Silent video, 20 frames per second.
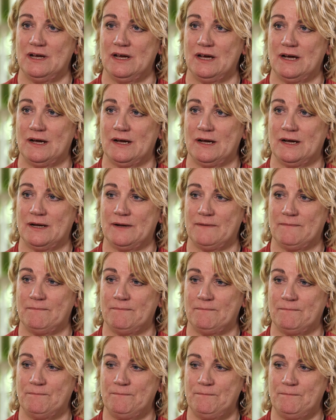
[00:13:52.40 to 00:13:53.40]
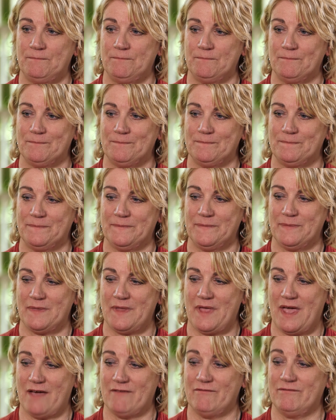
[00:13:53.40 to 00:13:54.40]

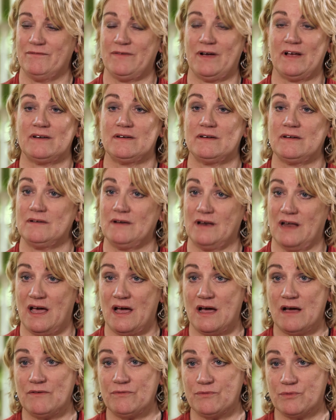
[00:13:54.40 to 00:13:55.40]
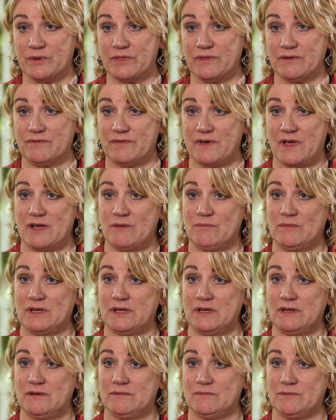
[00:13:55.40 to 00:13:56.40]
Have fun, laugh with your
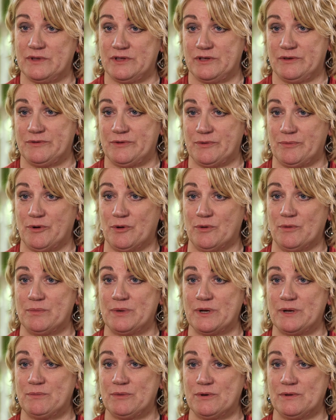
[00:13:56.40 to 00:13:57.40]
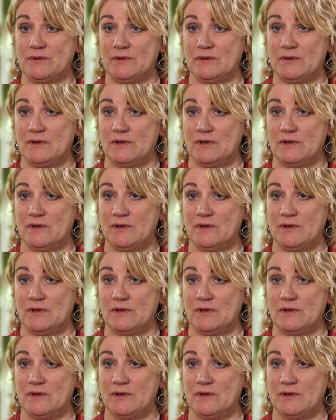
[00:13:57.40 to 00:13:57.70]
family, with your support people.